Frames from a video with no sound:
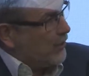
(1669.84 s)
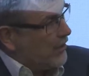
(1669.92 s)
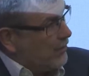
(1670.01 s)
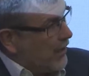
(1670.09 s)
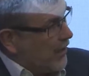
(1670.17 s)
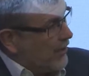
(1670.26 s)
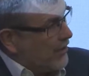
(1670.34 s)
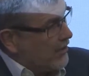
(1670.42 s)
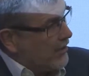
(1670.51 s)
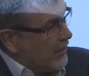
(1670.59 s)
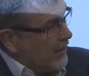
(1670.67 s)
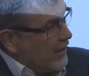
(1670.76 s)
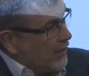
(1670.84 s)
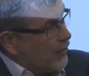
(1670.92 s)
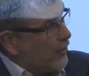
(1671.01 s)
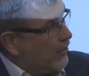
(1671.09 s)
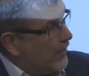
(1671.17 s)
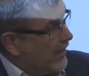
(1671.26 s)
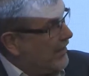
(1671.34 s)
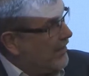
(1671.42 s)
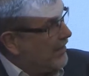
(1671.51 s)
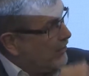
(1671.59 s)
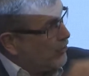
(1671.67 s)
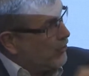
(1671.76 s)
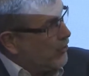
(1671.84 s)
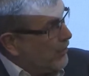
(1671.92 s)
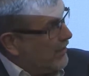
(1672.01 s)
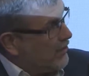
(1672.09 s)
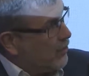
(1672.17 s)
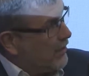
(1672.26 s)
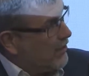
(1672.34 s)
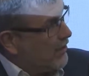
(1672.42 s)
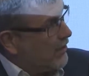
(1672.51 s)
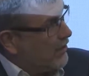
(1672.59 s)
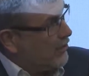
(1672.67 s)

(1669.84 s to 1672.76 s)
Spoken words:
market to find those ways which the